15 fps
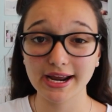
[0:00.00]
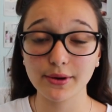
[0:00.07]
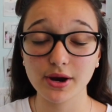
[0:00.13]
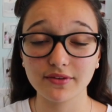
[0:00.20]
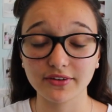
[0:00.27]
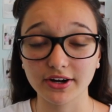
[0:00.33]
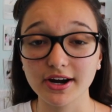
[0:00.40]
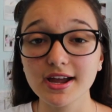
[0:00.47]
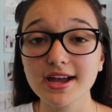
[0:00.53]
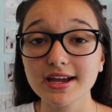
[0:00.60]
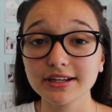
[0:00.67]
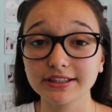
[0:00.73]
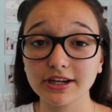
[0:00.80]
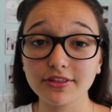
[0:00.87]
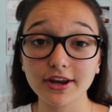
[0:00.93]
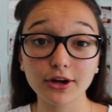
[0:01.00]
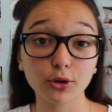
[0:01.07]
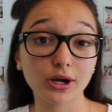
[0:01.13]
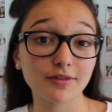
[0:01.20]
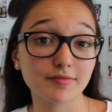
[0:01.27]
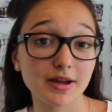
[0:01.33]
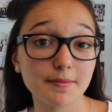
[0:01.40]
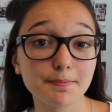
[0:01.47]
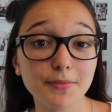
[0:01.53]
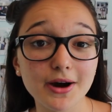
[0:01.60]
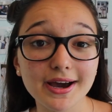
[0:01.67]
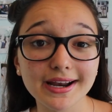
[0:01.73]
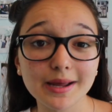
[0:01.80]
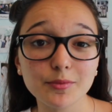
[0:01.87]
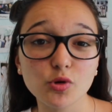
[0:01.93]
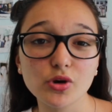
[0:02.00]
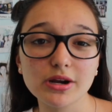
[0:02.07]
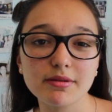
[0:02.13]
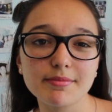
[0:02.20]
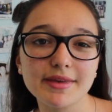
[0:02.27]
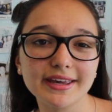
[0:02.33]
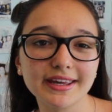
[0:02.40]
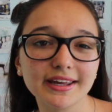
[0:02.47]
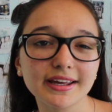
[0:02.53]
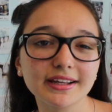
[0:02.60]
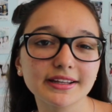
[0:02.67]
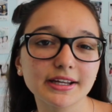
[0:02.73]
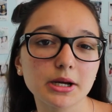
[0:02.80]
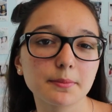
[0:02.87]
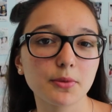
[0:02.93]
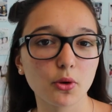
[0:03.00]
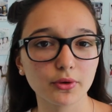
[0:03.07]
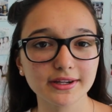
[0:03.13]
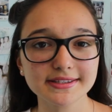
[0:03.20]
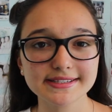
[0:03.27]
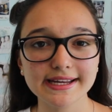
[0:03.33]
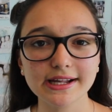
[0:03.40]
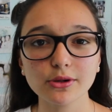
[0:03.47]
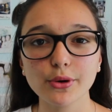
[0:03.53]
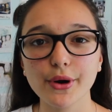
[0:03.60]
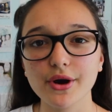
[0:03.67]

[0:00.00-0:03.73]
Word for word: However, now that I don't have my bun, I'm going to be making it like a ponytail.